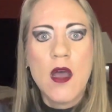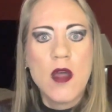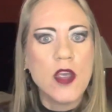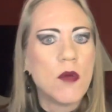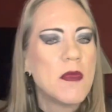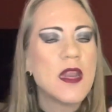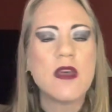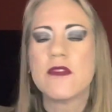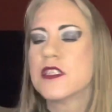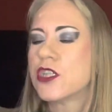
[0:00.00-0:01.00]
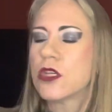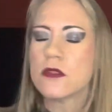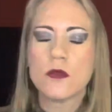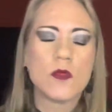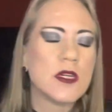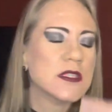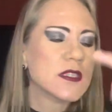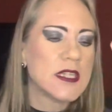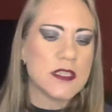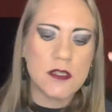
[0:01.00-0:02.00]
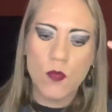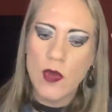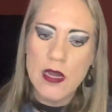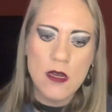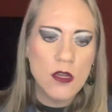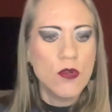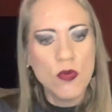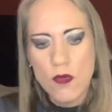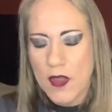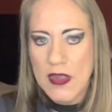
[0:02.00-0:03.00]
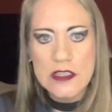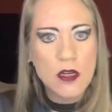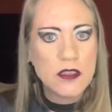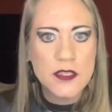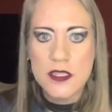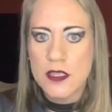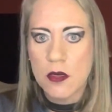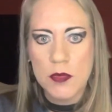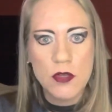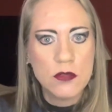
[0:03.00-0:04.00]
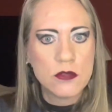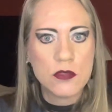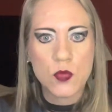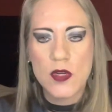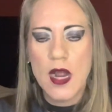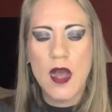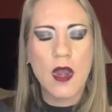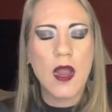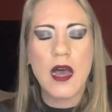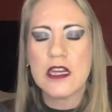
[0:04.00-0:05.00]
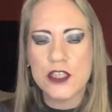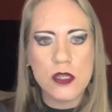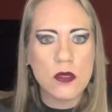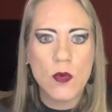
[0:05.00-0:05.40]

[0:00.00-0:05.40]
You know, many of us chosen ones, listen, we knew that these narcissistic abusers were not logical.